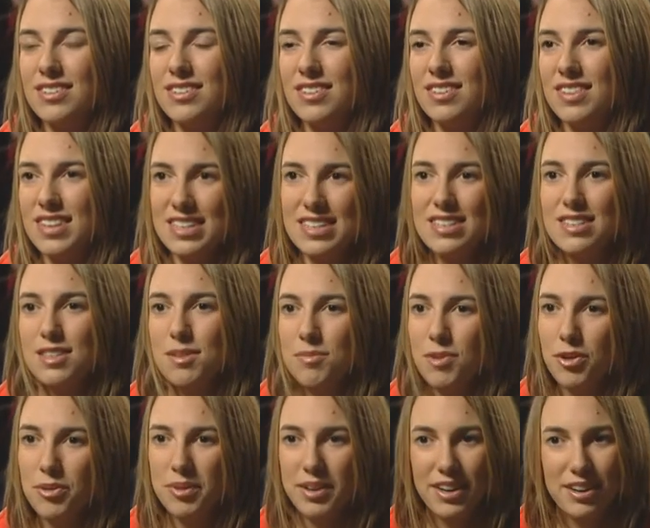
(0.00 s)
this is the
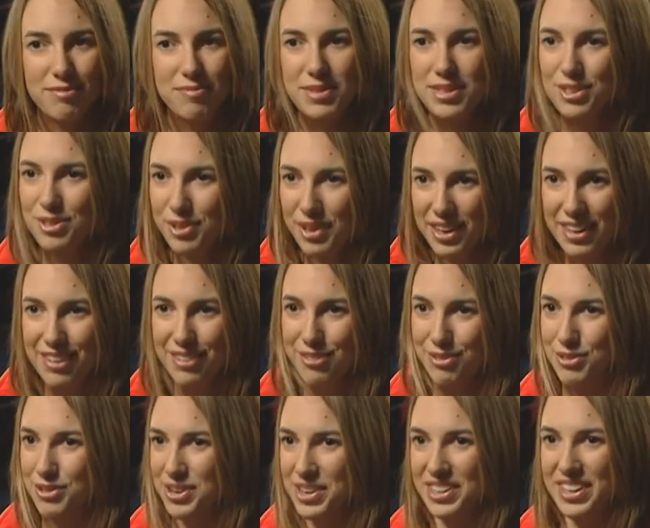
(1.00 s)
moment I've been training
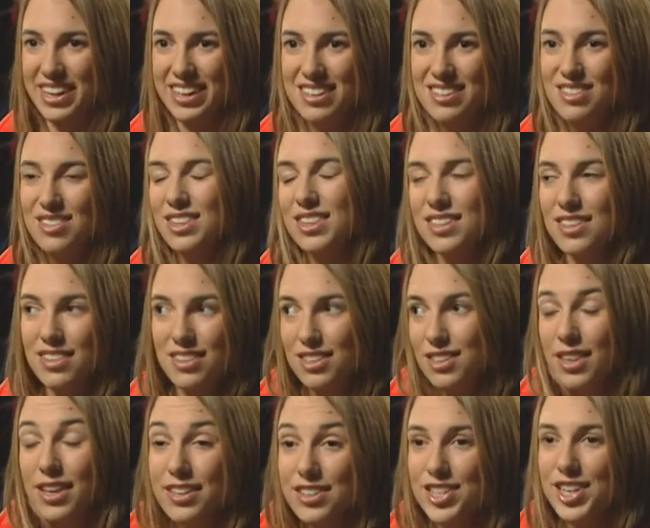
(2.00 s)
for, like the,
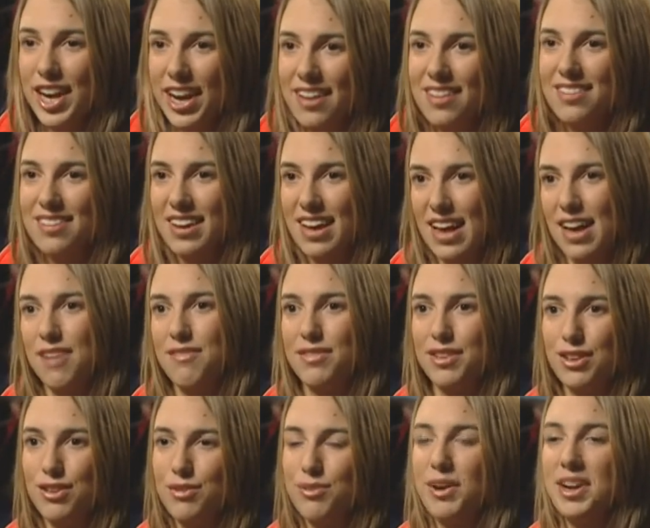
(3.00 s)
the chance to have
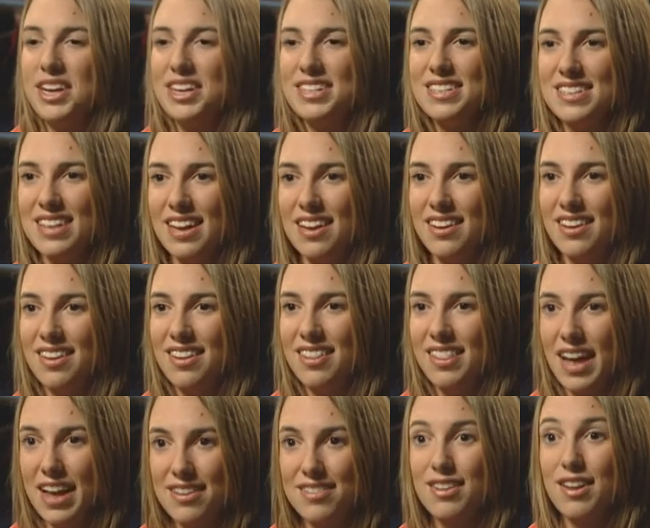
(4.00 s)
this race, and
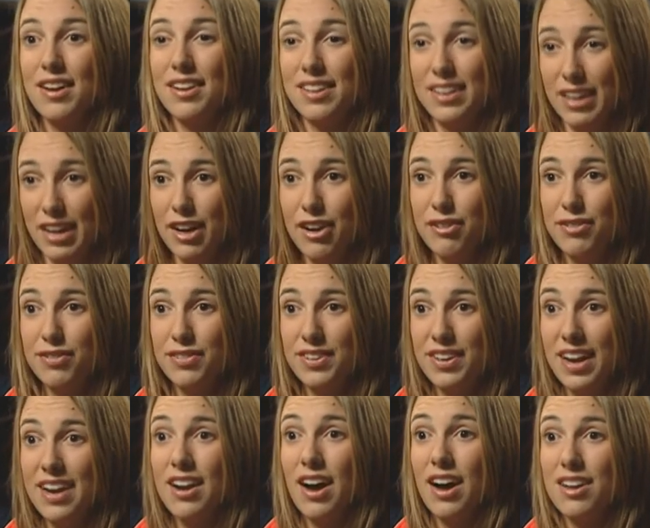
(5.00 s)
that's a
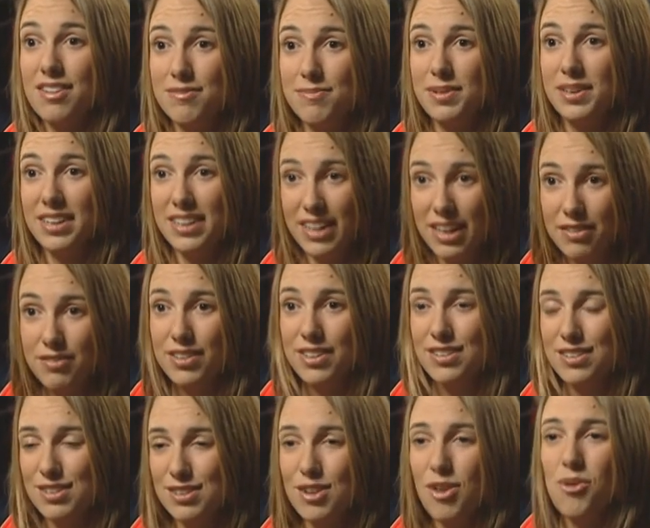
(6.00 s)
gift, and I've been
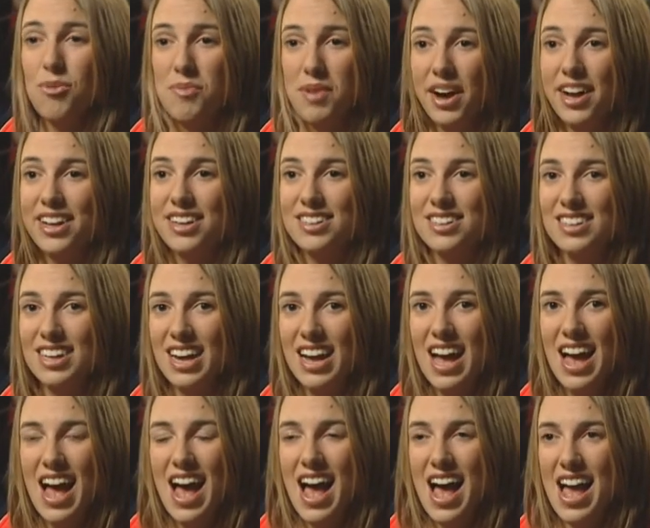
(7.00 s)
given so much.
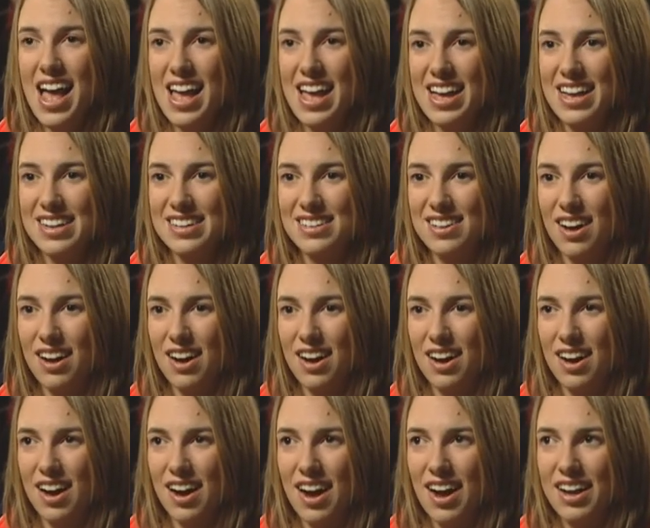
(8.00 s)
And
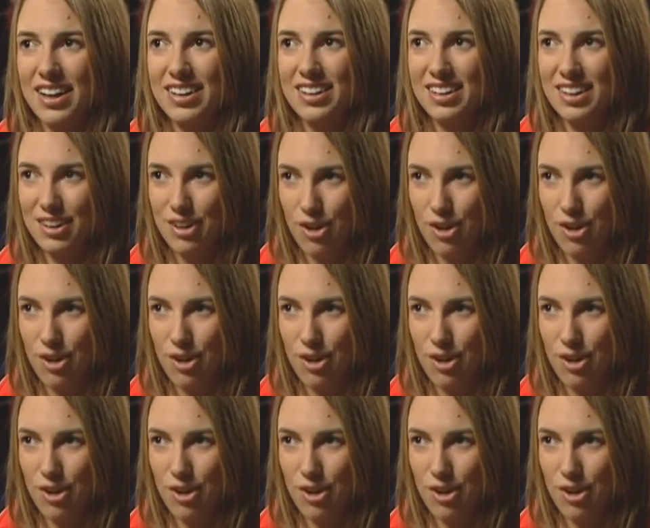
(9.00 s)
I can